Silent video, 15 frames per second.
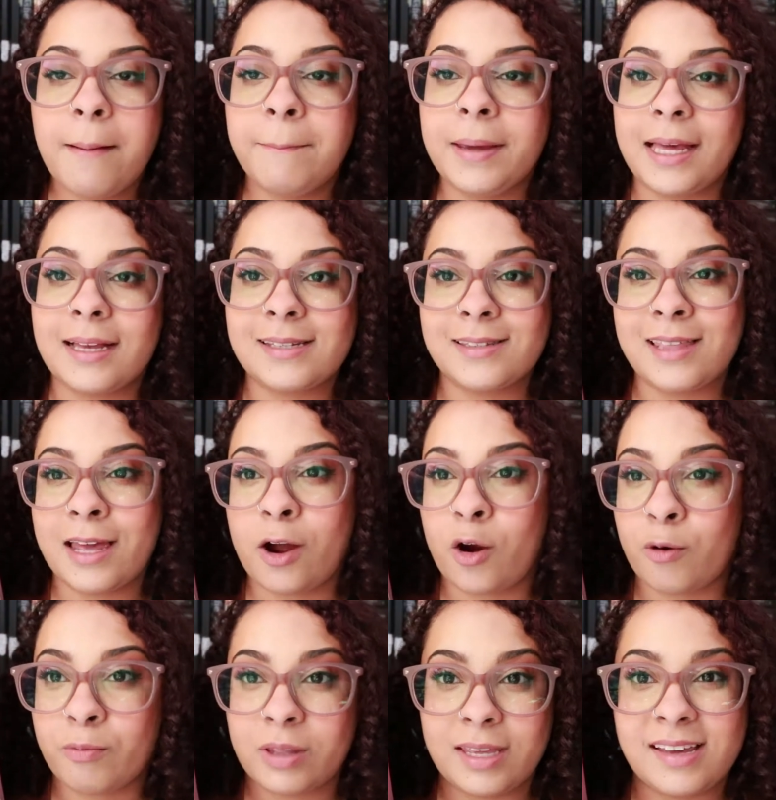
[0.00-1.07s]
because they
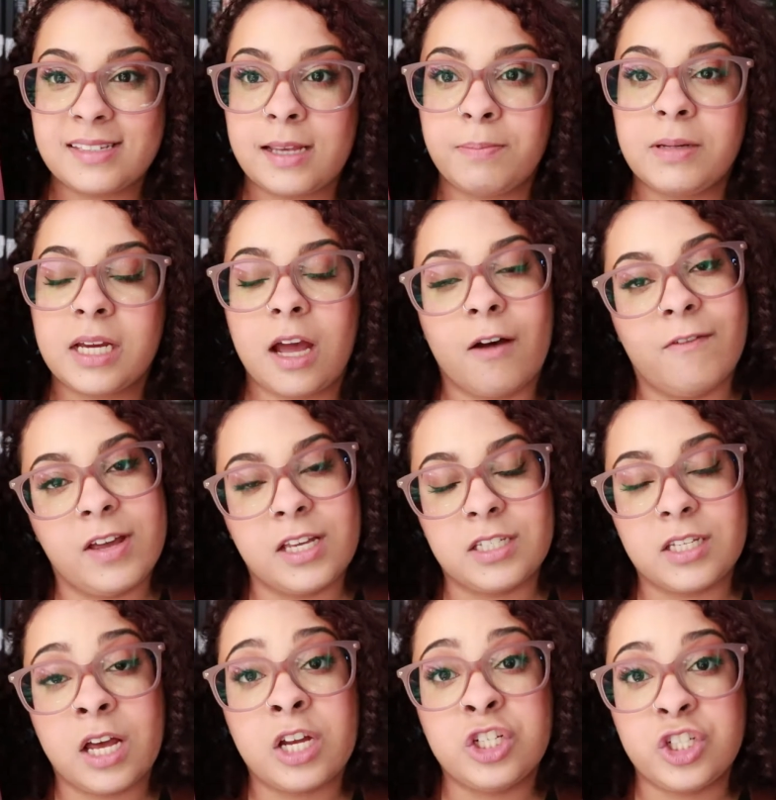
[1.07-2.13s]
aren't really accepting of
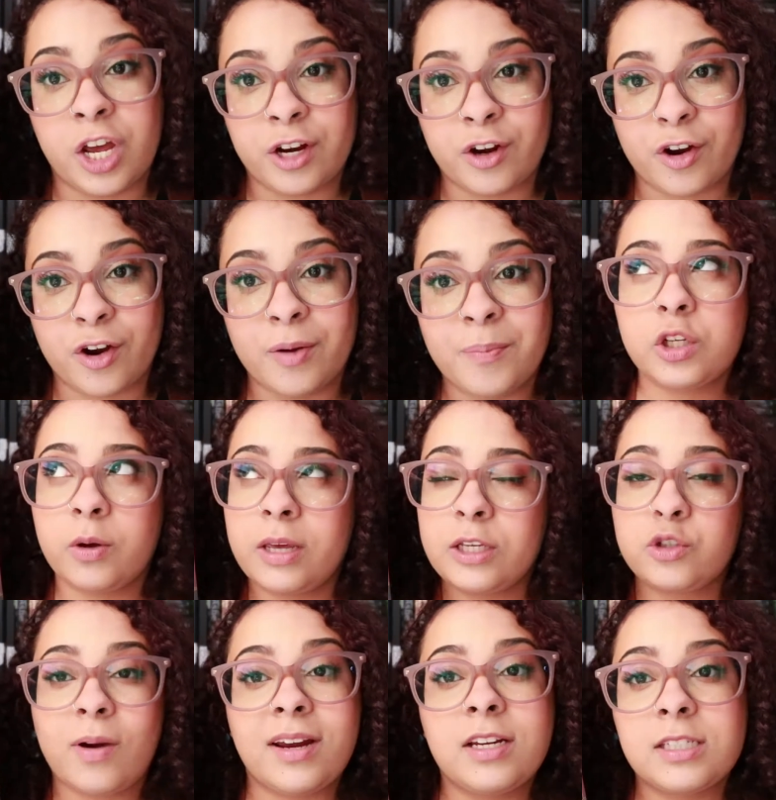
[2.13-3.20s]
his gender. So he's
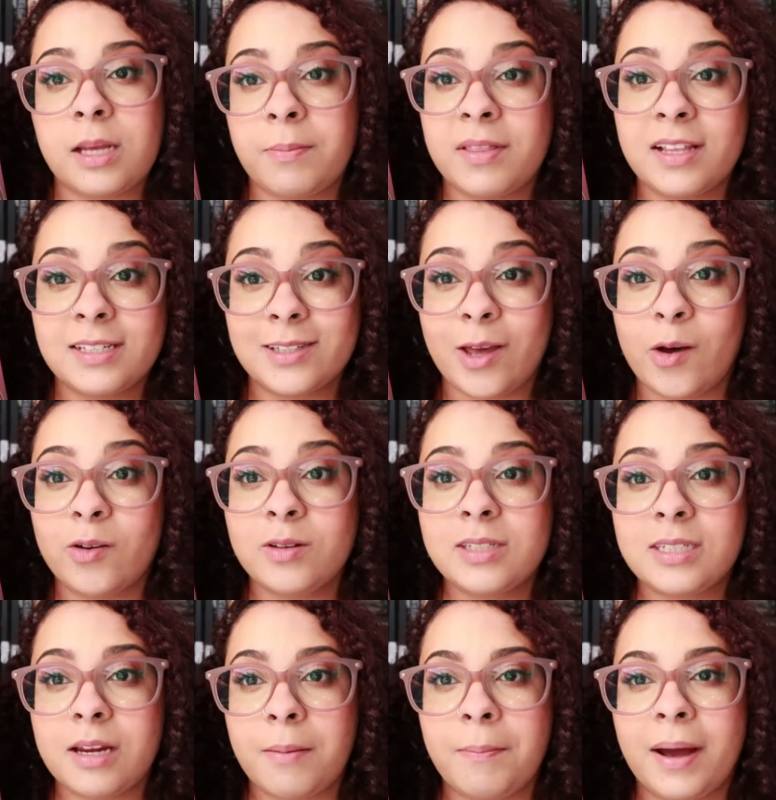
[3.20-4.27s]
trying to summon this
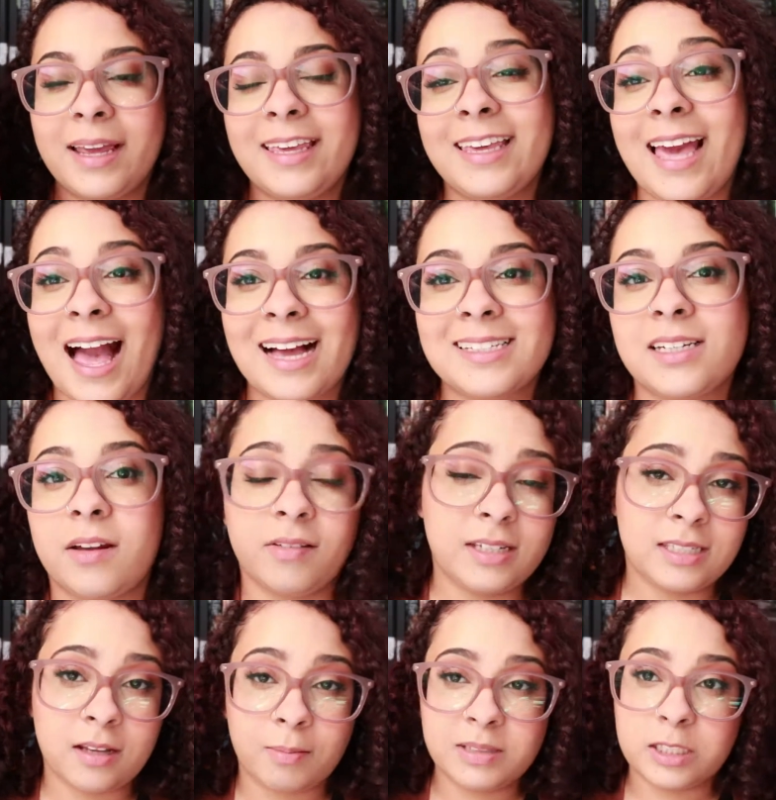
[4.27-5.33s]
ghost, but he accidentally
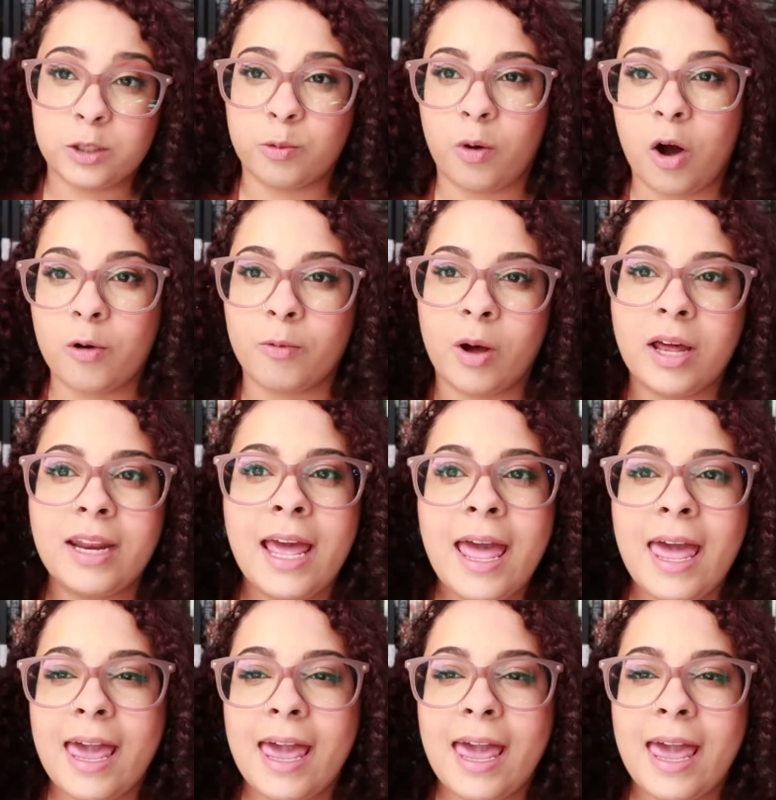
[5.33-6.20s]
summons the wrong one.